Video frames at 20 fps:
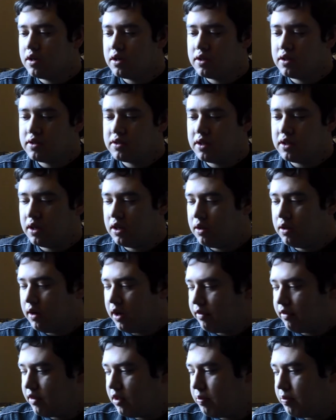So I
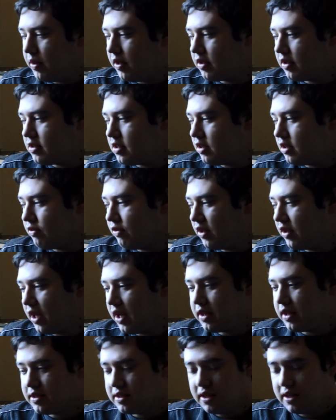have to apologise for
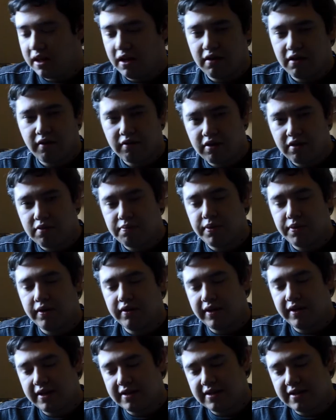that. The RF Group
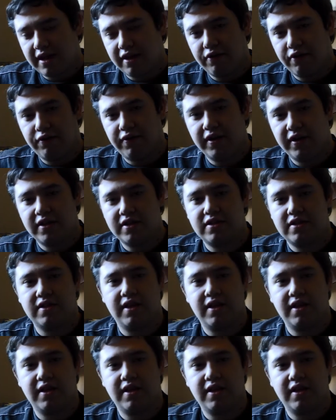build is now finished.